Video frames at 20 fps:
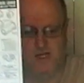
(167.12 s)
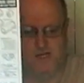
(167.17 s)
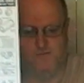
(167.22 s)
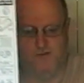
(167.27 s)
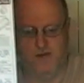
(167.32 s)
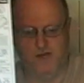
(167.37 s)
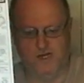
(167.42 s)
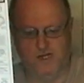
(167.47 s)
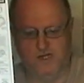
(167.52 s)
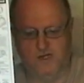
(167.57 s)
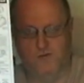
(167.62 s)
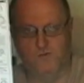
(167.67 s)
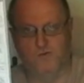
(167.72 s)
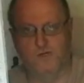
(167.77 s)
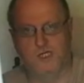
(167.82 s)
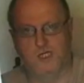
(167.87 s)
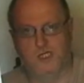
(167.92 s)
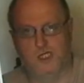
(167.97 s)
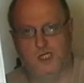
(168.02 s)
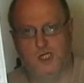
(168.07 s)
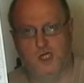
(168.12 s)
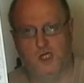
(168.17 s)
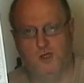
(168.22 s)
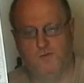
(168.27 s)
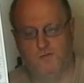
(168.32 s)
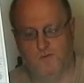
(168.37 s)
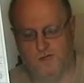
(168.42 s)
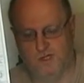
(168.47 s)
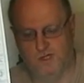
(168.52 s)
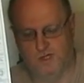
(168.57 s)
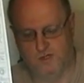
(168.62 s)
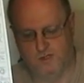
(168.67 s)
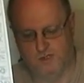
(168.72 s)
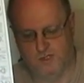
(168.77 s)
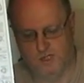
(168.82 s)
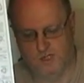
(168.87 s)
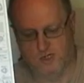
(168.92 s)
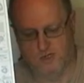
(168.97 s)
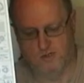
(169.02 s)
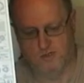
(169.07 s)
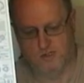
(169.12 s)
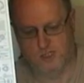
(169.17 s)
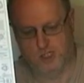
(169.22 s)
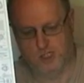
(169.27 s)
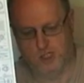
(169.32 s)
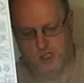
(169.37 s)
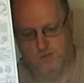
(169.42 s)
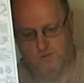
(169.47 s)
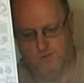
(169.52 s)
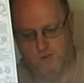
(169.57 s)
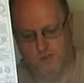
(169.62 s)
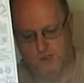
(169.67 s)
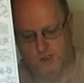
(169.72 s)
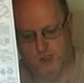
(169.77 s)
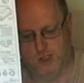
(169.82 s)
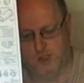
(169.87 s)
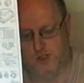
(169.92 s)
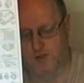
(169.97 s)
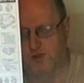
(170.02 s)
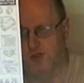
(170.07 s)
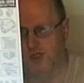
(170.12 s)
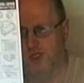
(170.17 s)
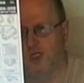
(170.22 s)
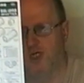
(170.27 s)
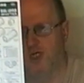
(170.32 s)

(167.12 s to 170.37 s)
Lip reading: depending on which tube, whether you use your long tube or your short